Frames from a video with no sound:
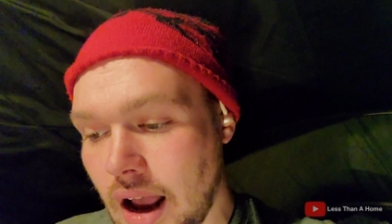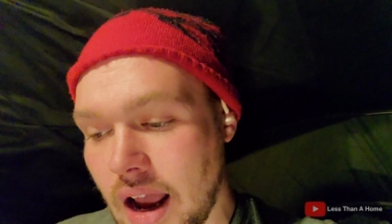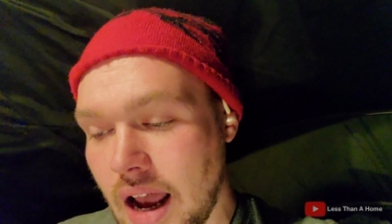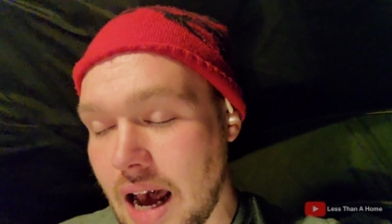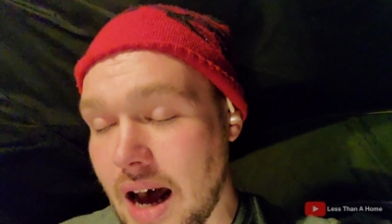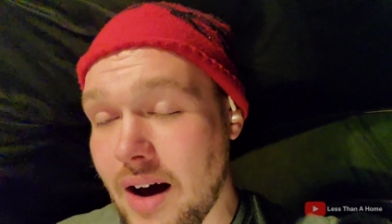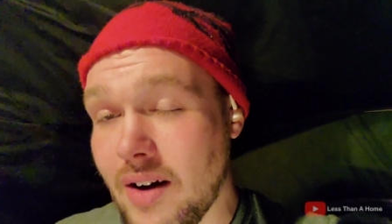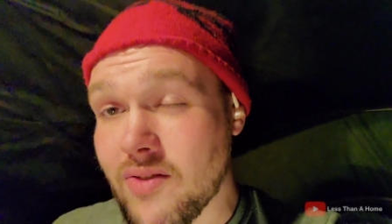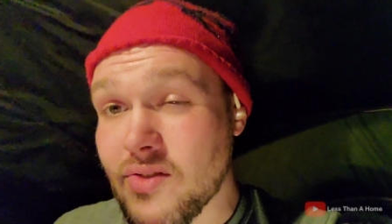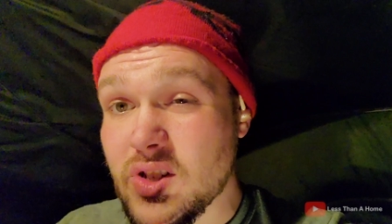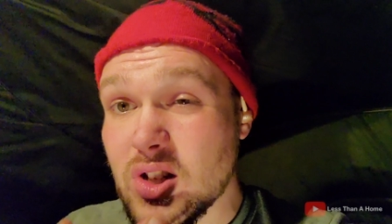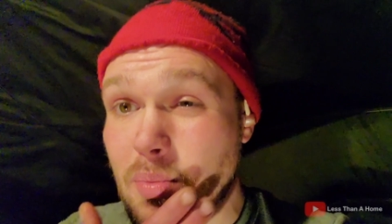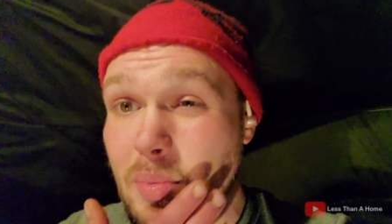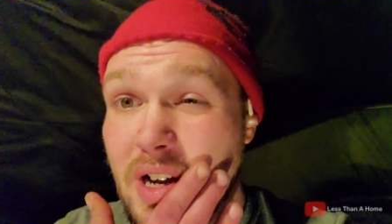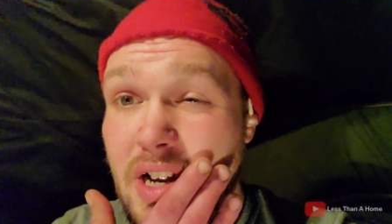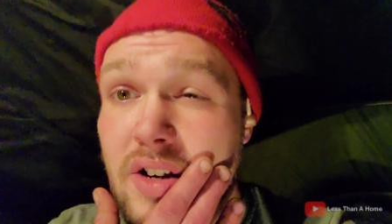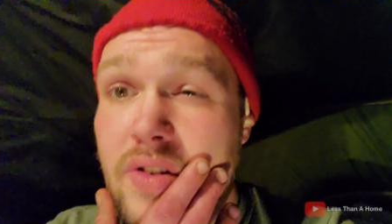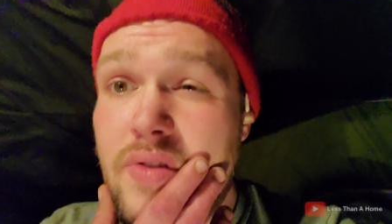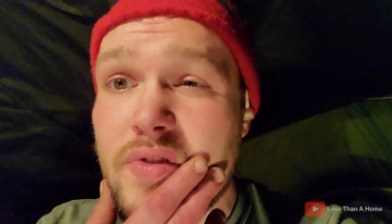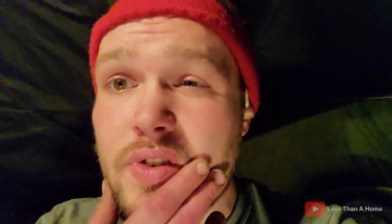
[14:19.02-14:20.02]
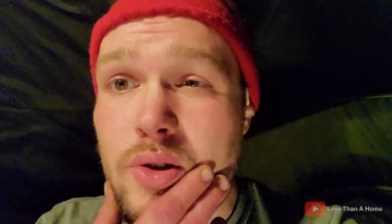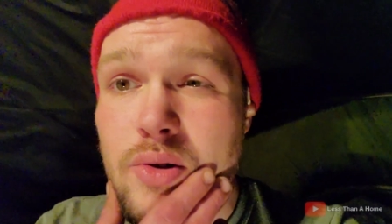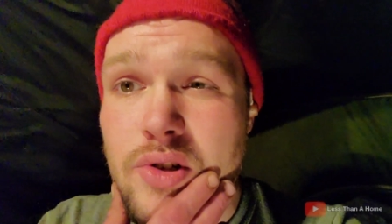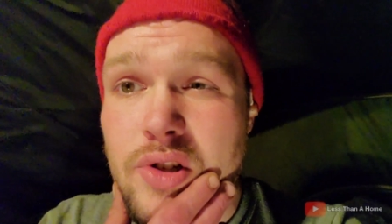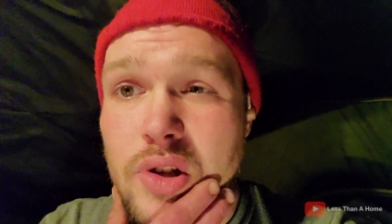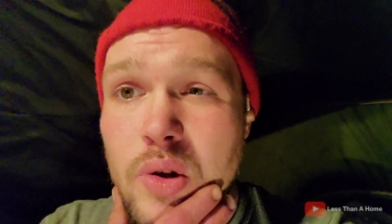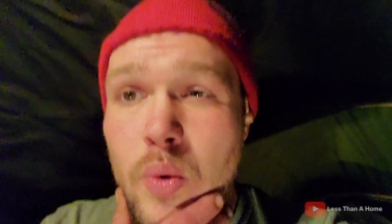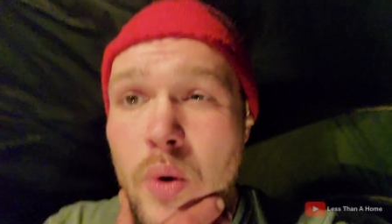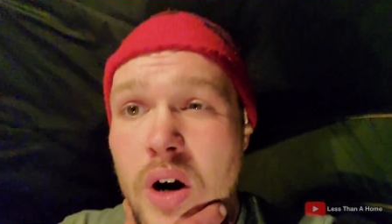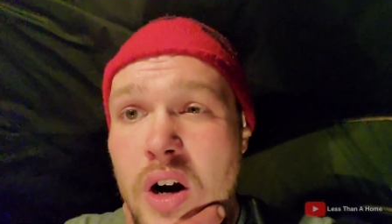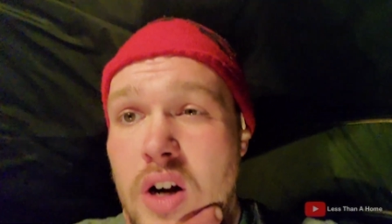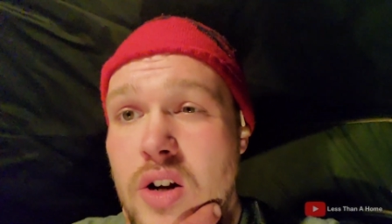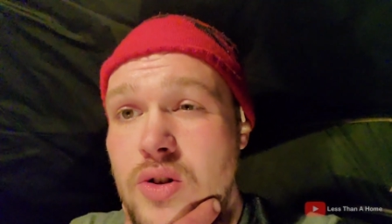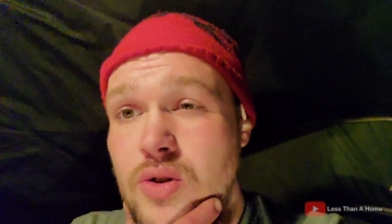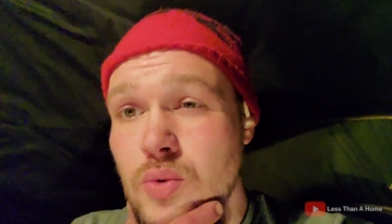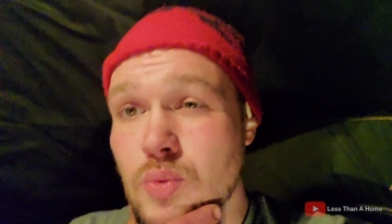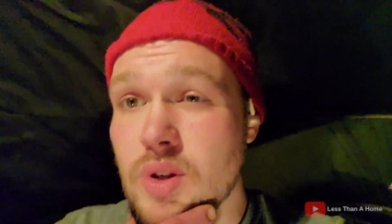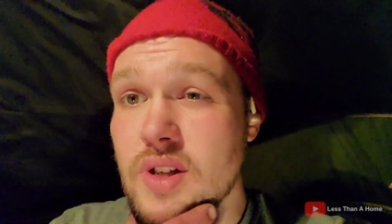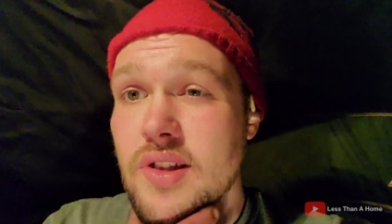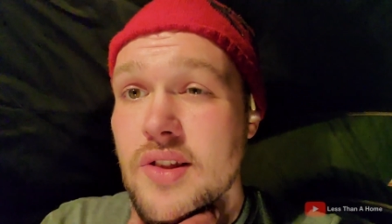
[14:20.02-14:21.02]
I have some interviews in the
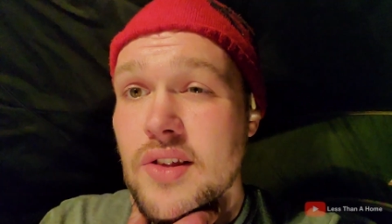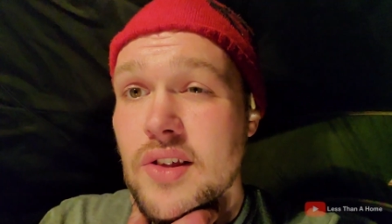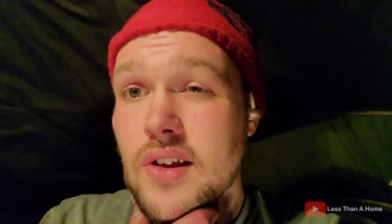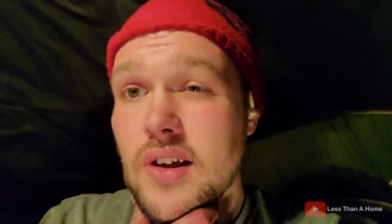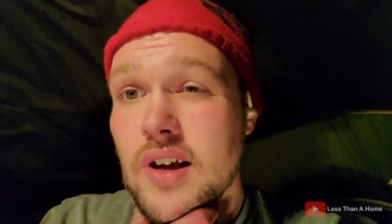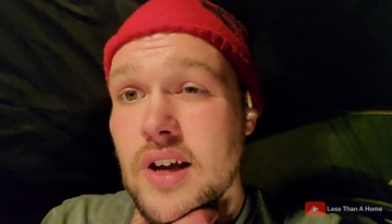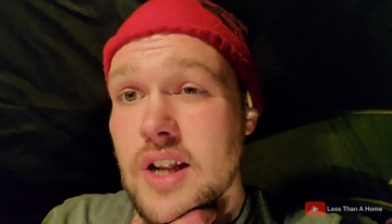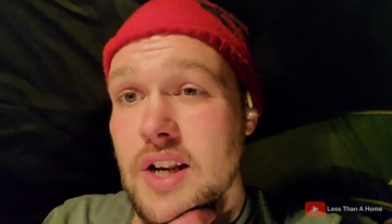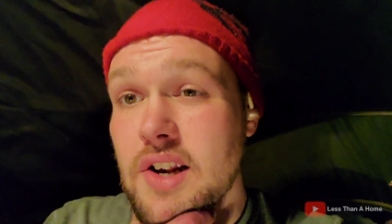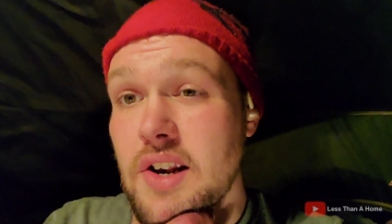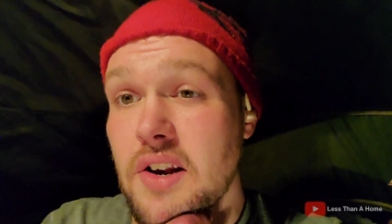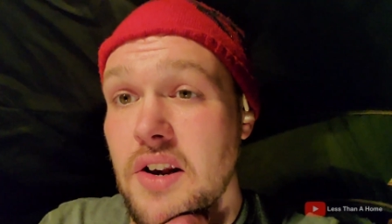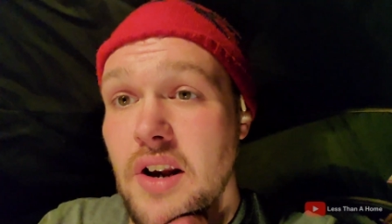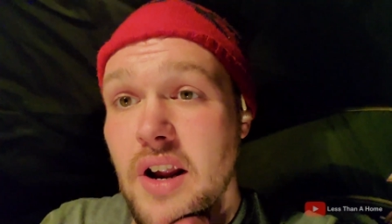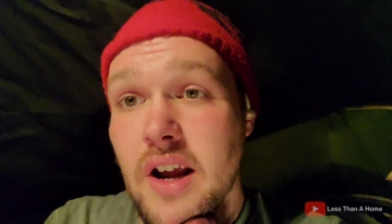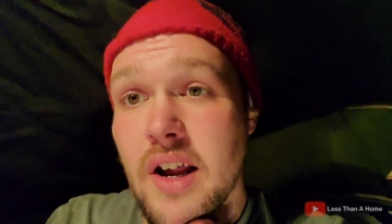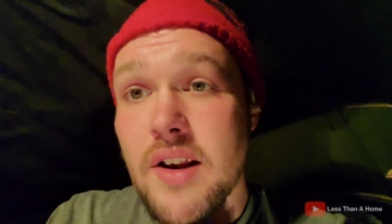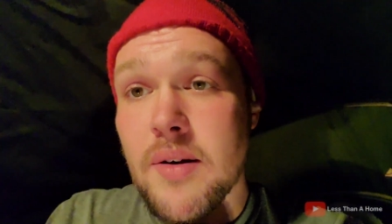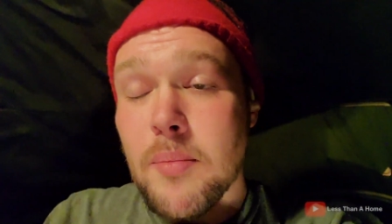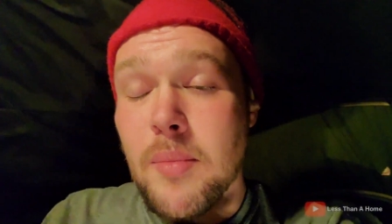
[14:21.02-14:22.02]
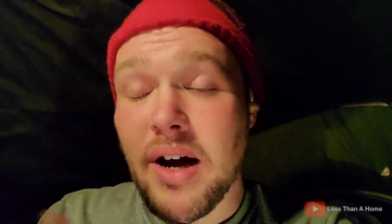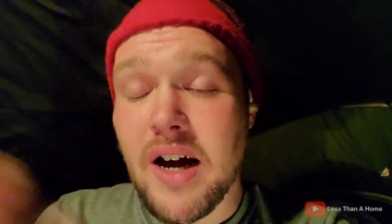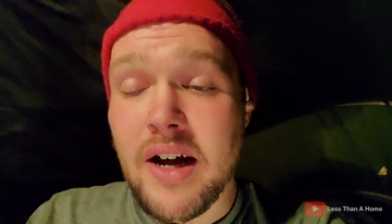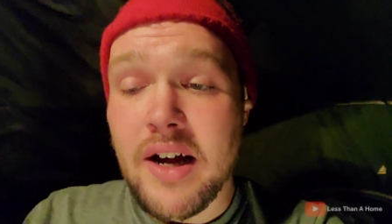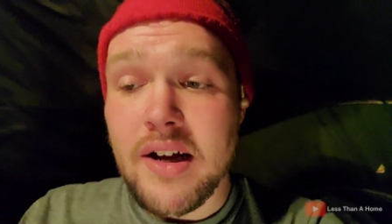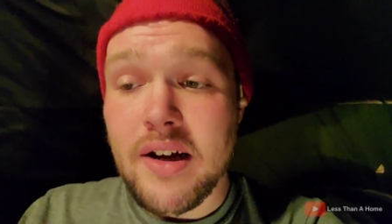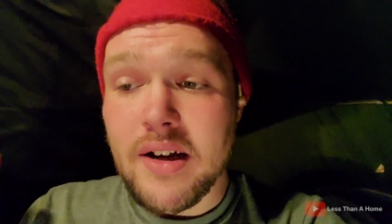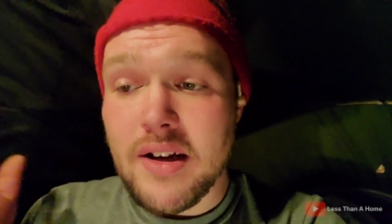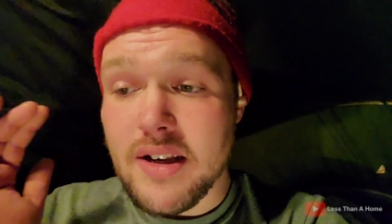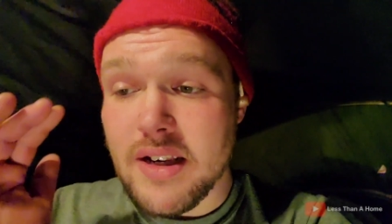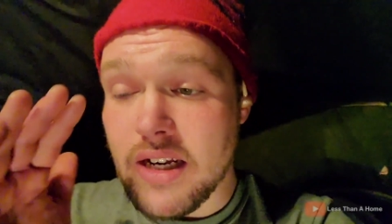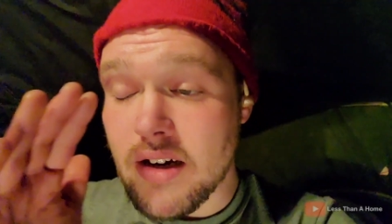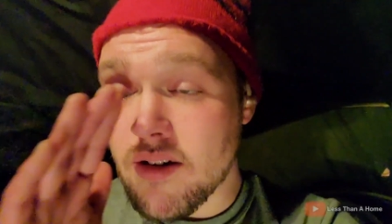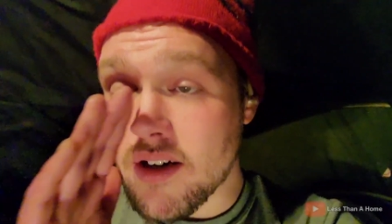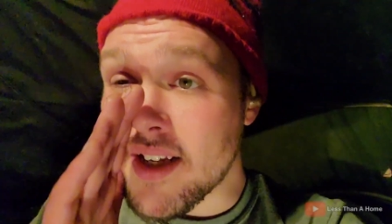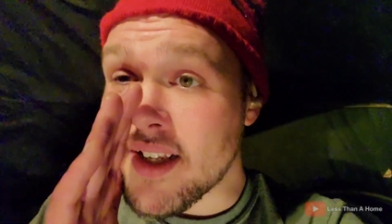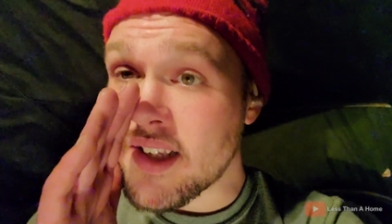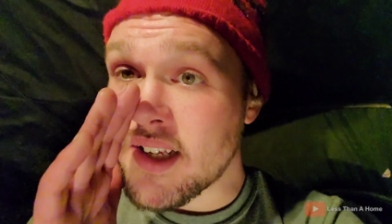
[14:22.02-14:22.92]
works within in my nearest